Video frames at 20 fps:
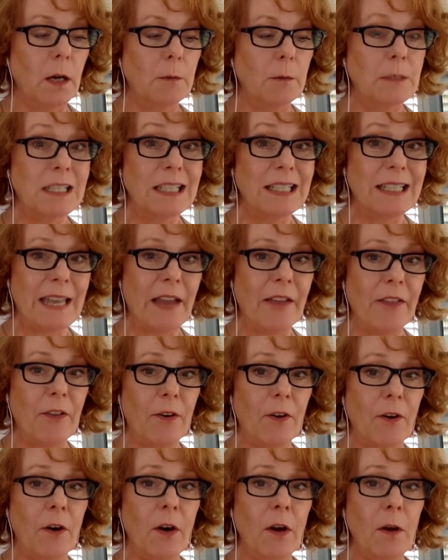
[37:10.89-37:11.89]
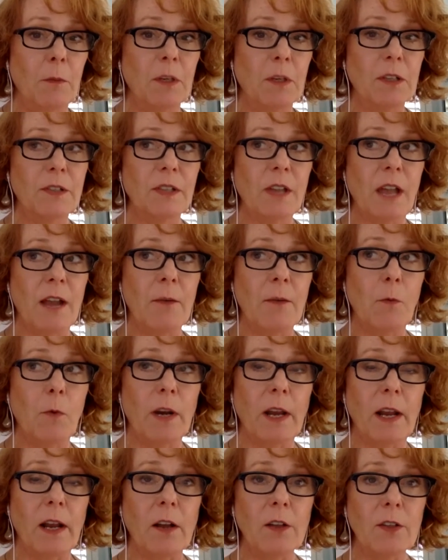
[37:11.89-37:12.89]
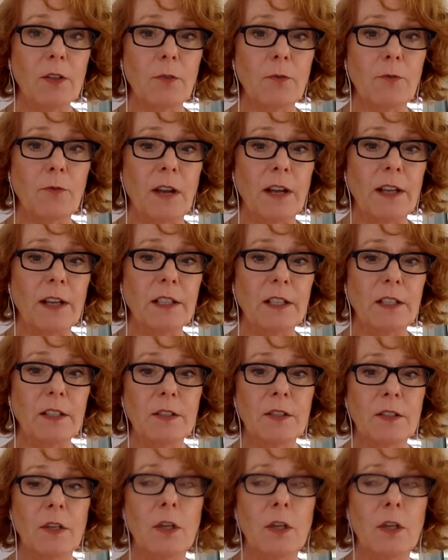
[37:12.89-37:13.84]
together, because what I also find is